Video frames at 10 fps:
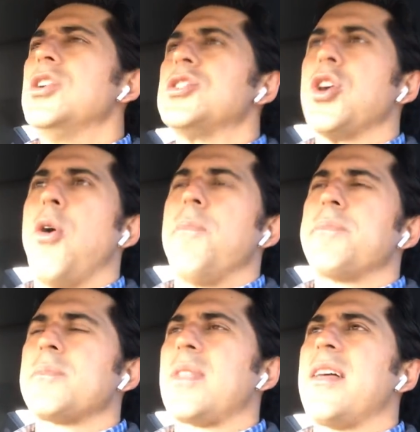So
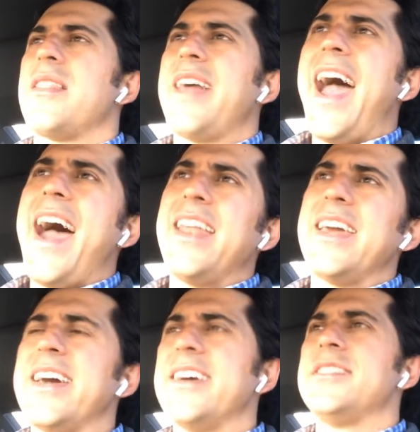that
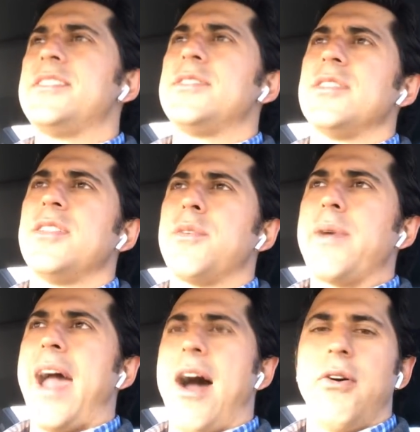is the
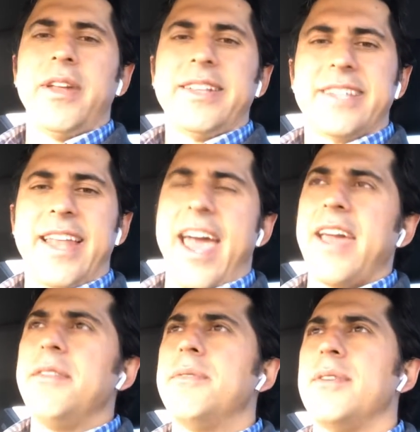reality
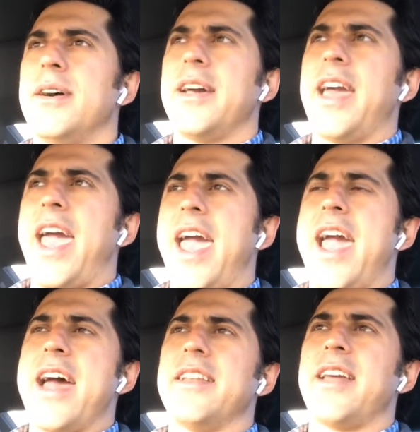today.
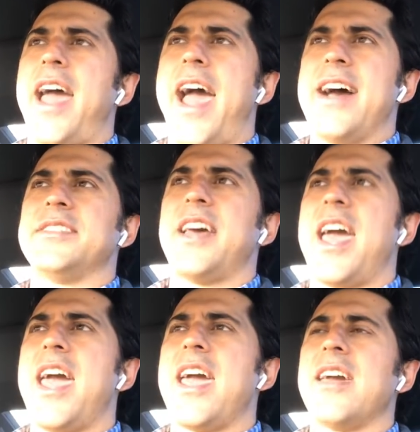And as
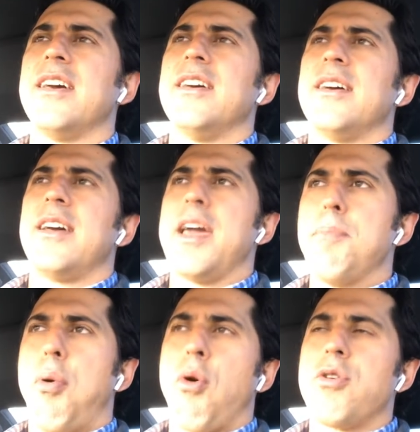a
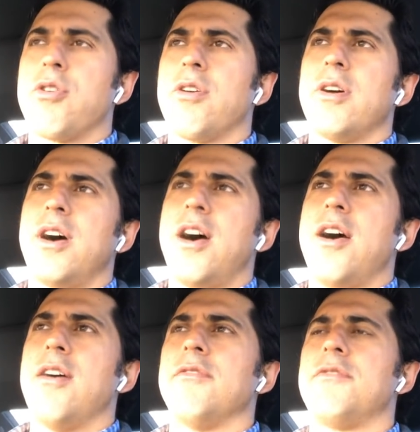importer
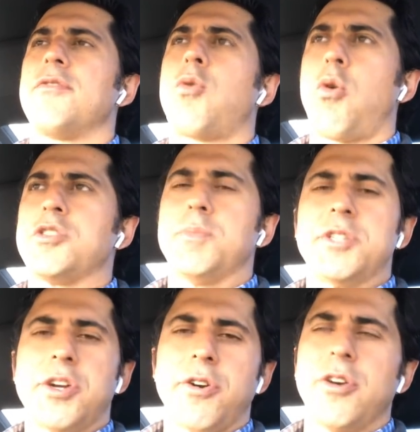of quartz
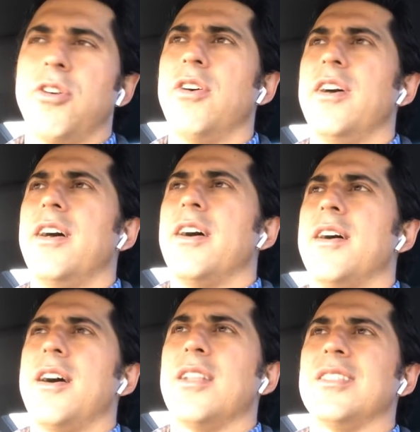material,
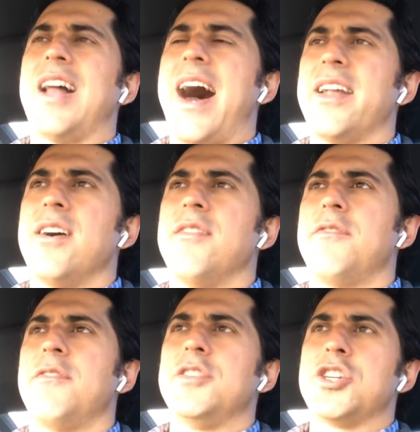a lot
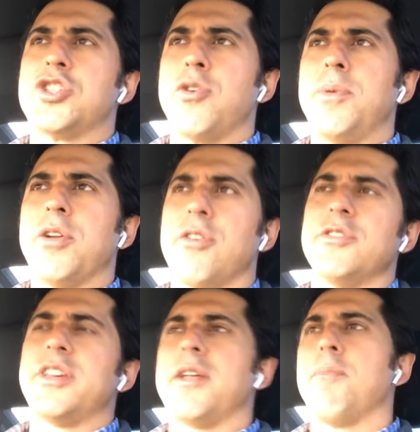of
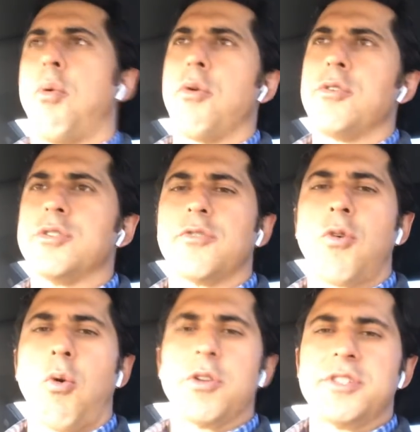distributors and importers of
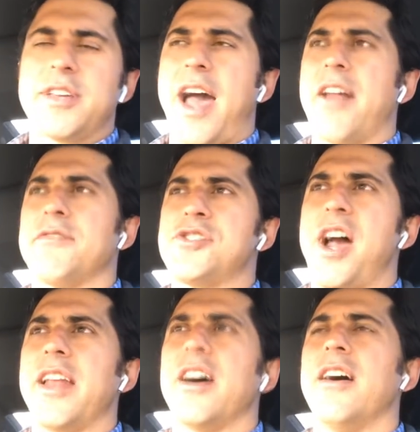quartz out of
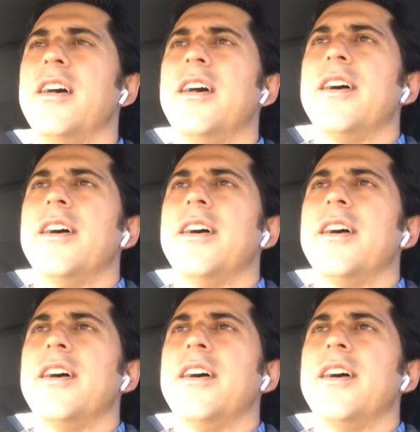China,